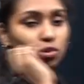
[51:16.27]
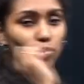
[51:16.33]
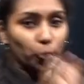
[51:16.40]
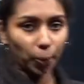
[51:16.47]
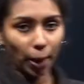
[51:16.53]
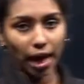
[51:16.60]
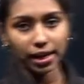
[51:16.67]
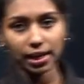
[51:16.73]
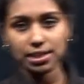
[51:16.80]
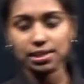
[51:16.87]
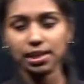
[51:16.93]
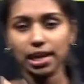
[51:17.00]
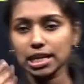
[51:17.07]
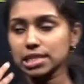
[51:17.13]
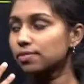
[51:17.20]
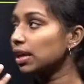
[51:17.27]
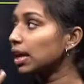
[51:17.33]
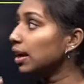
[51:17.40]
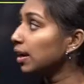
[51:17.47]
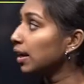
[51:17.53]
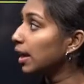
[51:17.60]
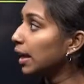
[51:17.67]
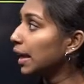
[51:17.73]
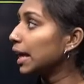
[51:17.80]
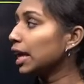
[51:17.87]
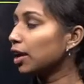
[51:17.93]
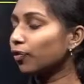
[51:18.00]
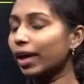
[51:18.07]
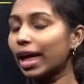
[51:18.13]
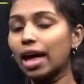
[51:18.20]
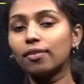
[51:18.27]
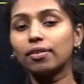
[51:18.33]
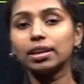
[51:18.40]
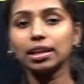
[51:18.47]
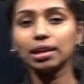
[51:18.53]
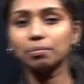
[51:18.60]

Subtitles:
of Paris, as we are, if we have any